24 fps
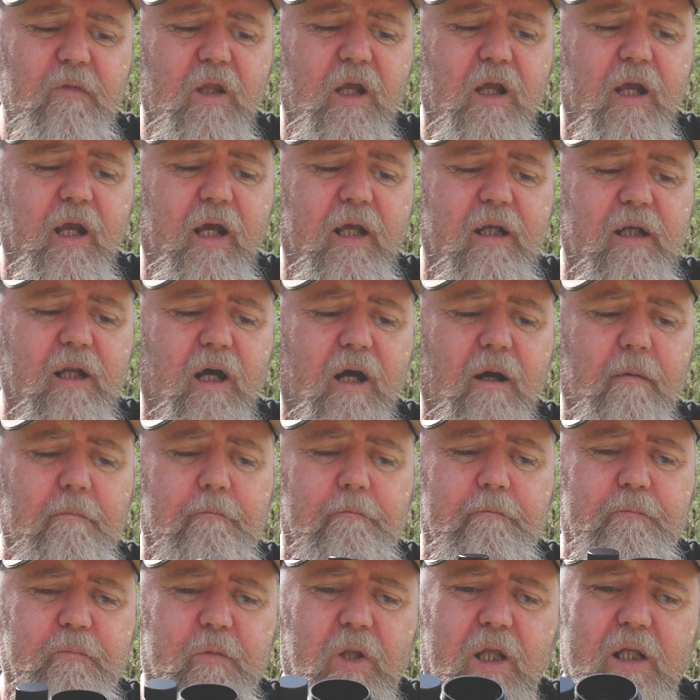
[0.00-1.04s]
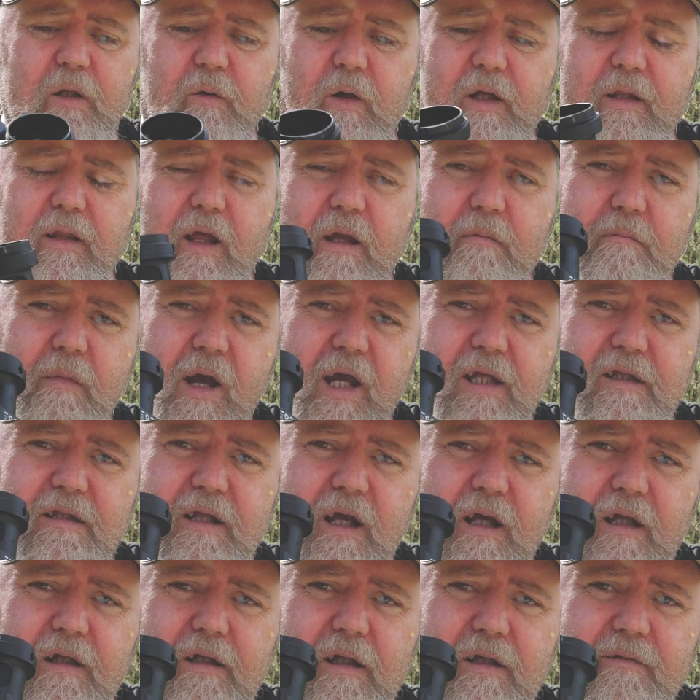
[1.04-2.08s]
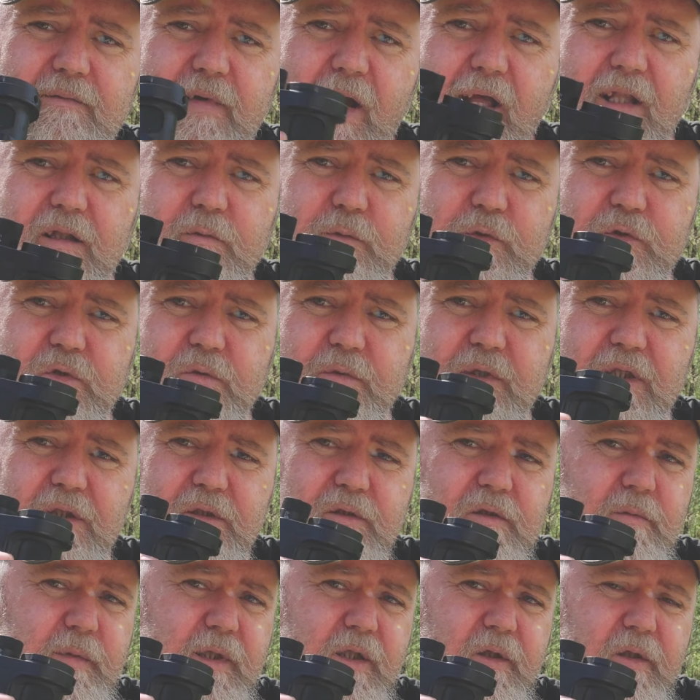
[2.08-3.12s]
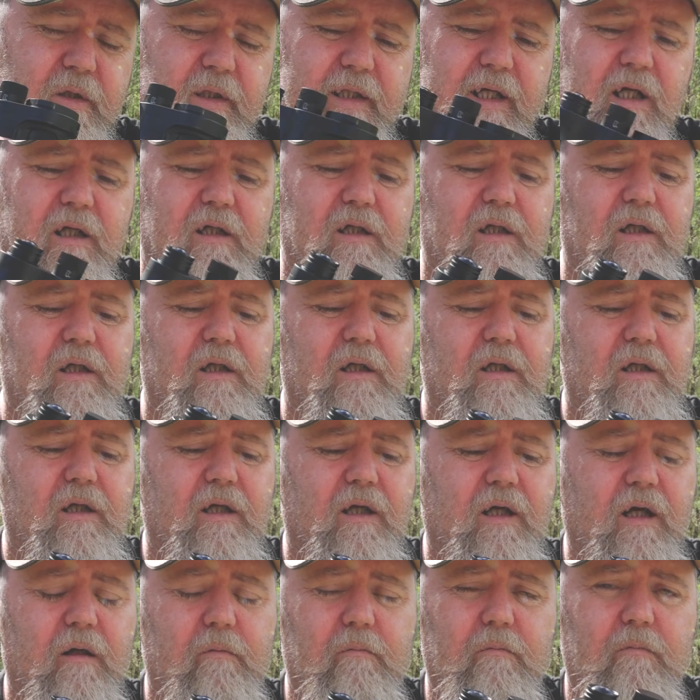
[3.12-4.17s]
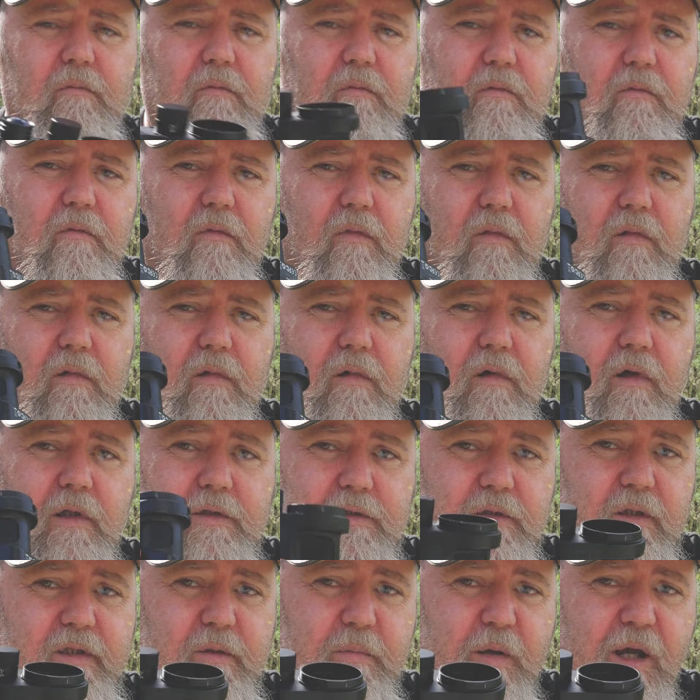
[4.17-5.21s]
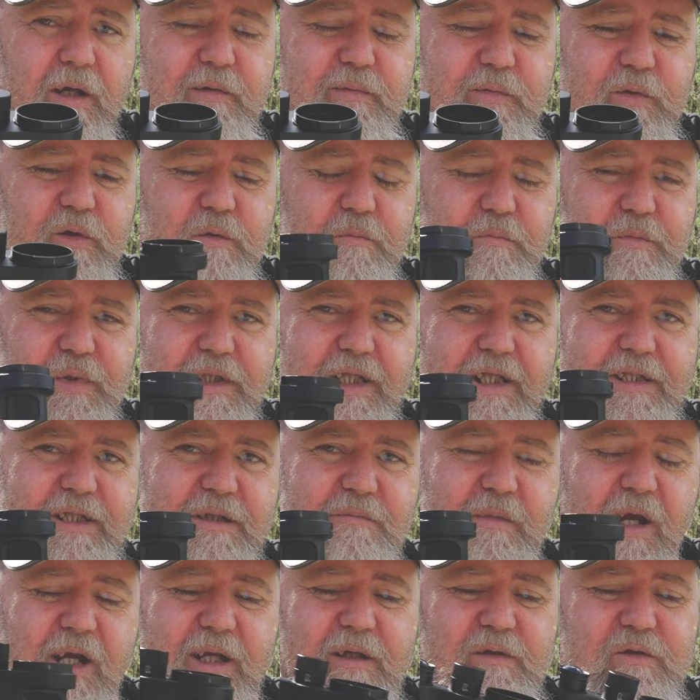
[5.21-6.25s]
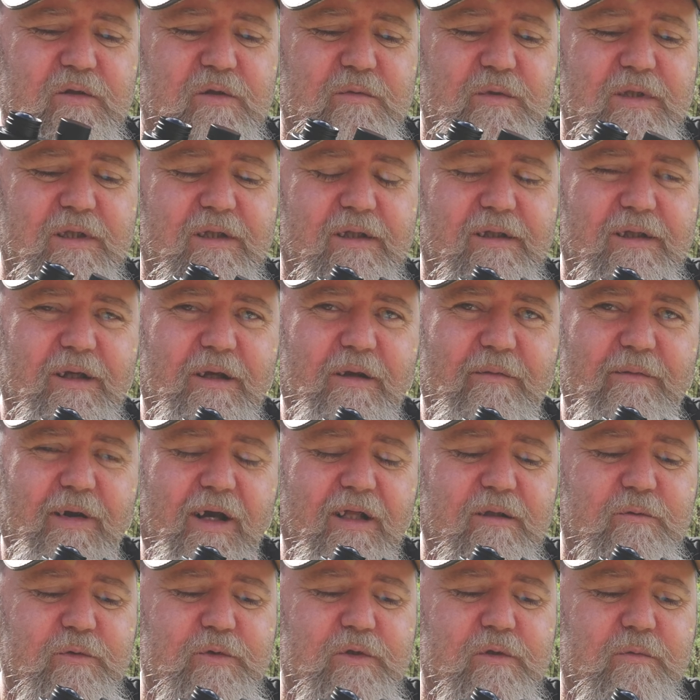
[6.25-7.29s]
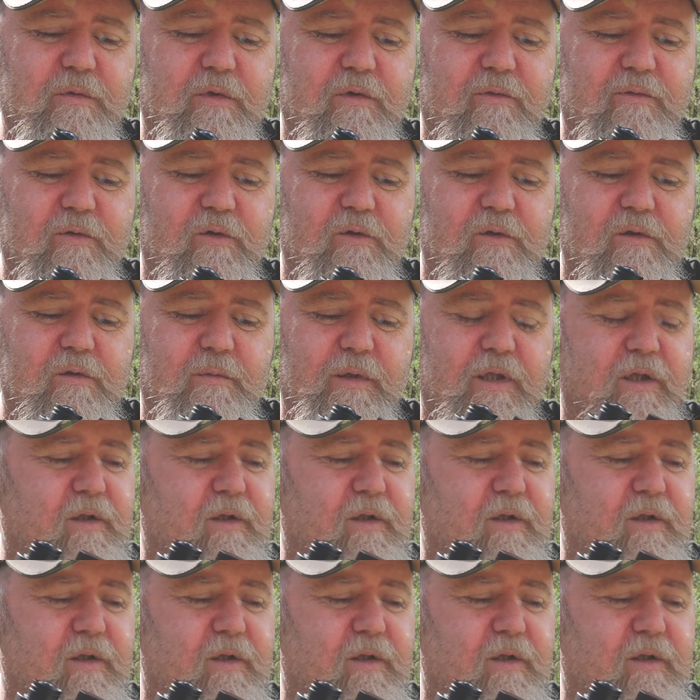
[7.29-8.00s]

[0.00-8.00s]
and anyway, they made that available to me a little bit earlier. I still had to pay for it, but they did make it to me available to me for a little bit